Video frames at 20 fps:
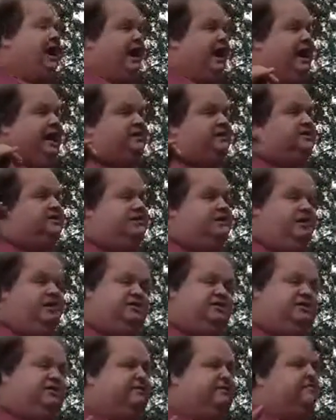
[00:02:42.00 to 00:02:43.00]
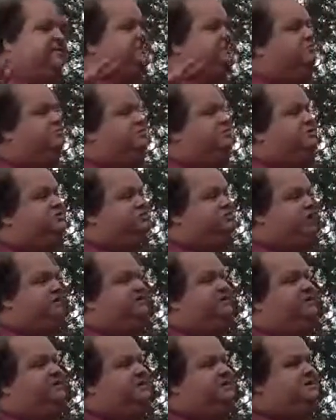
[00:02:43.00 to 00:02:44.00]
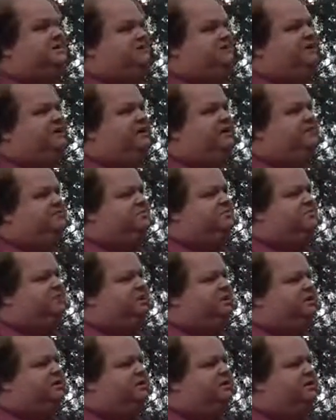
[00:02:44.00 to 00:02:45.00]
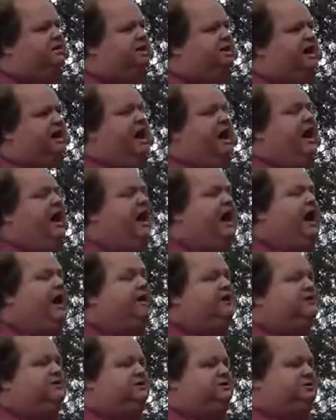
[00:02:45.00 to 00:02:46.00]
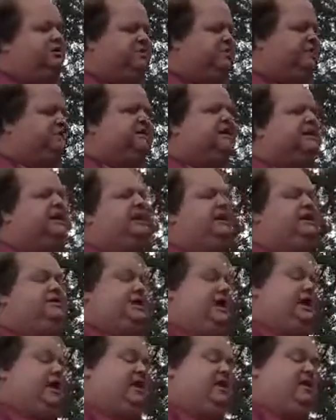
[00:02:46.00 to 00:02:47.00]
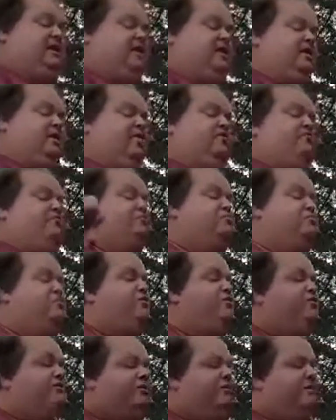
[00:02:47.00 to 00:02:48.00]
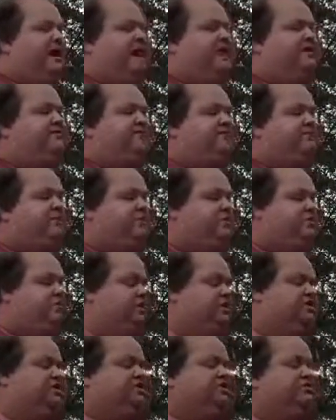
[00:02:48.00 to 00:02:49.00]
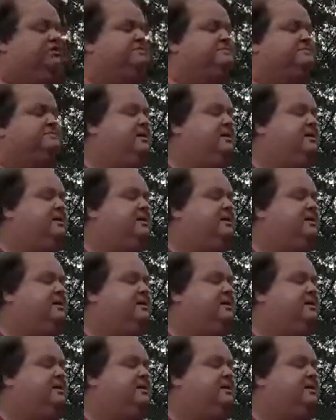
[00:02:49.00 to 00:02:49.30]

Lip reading: And the feminist movement took over the domestic violence movement, and so basically they removed the man from the equation.